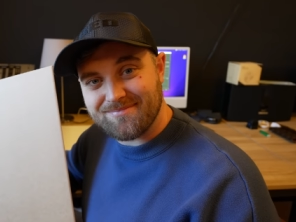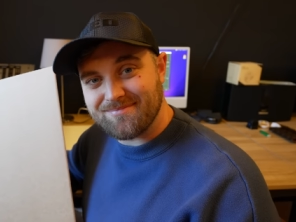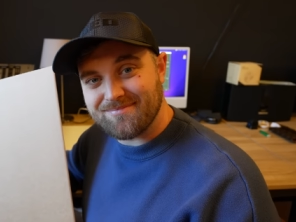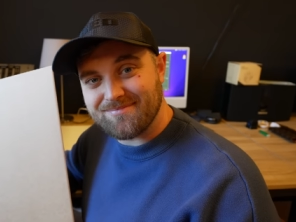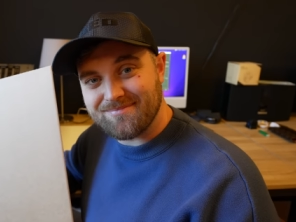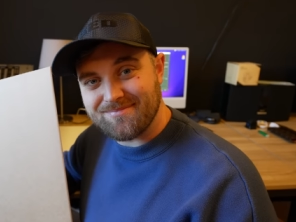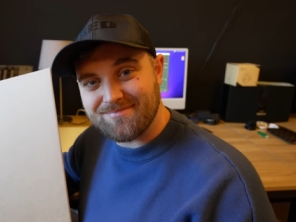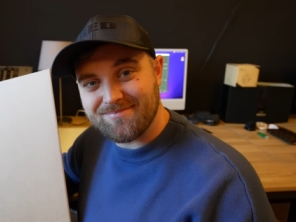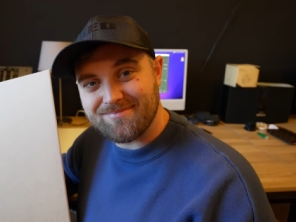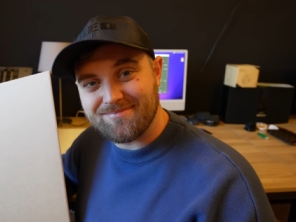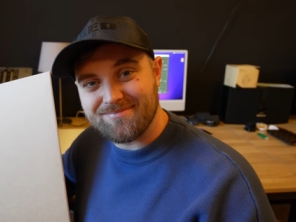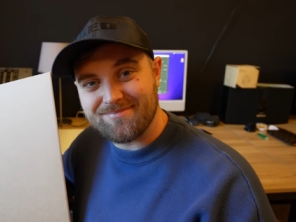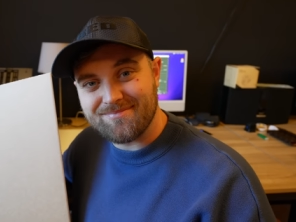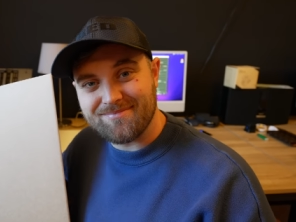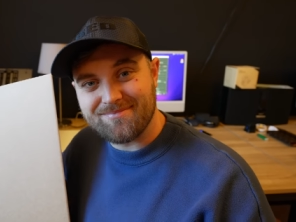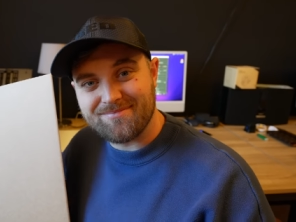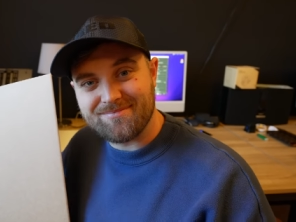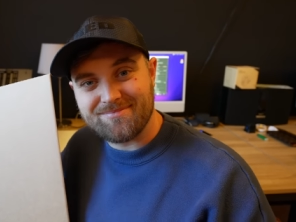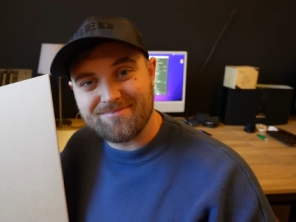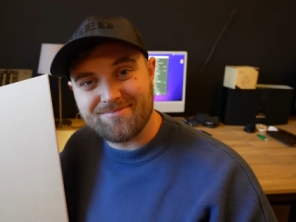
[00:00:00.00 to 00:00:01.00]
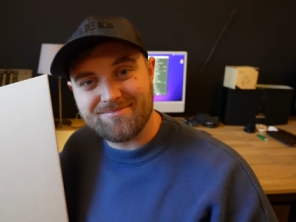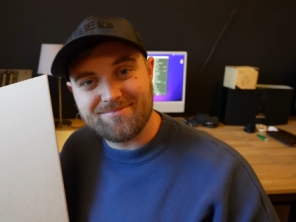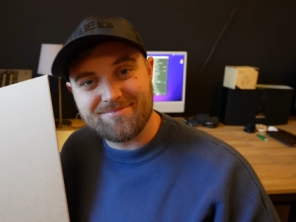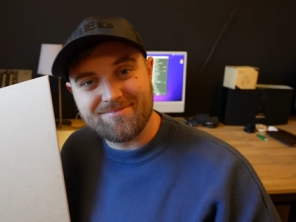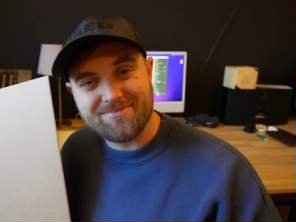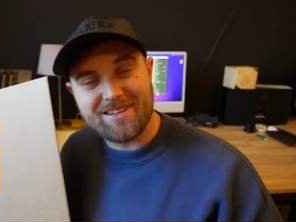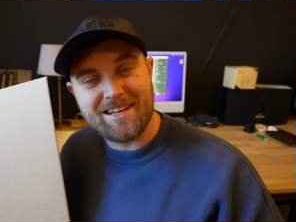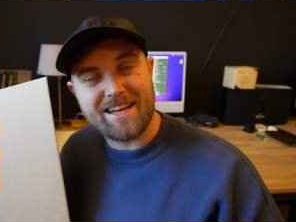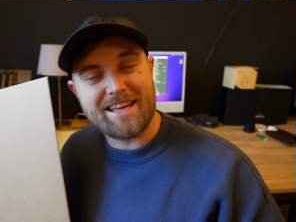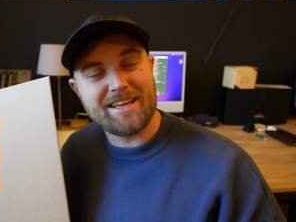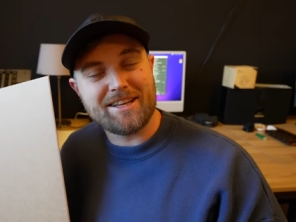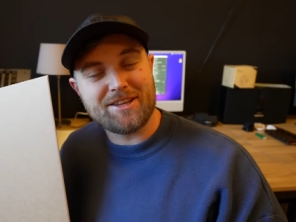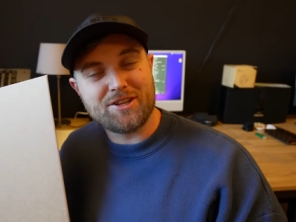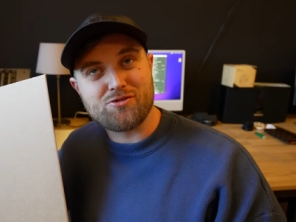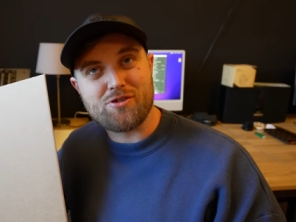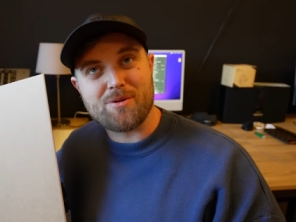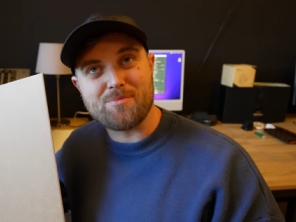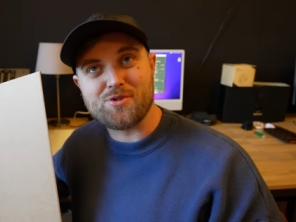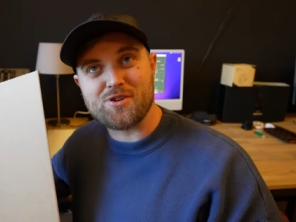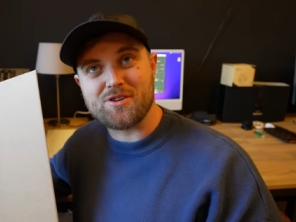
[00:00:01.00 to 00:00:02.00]
Link in description. Link in
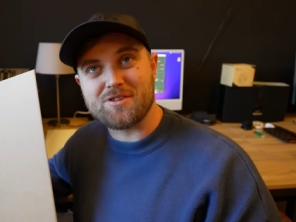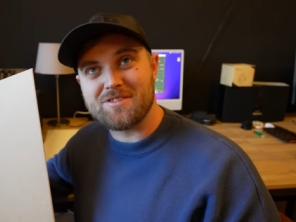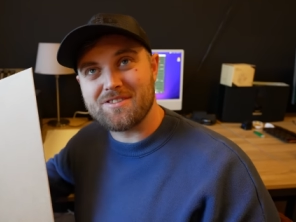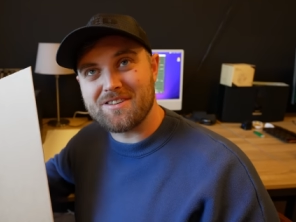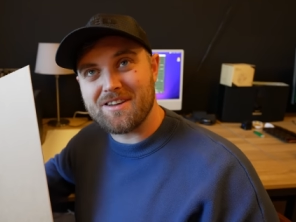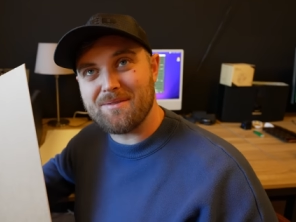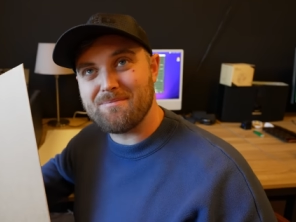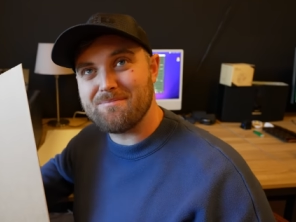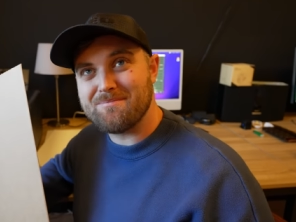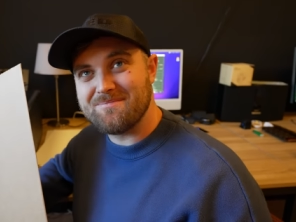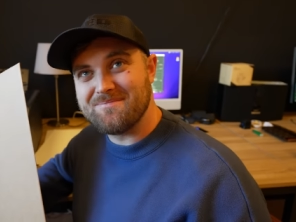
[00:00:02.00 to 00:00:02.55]
description, yeah.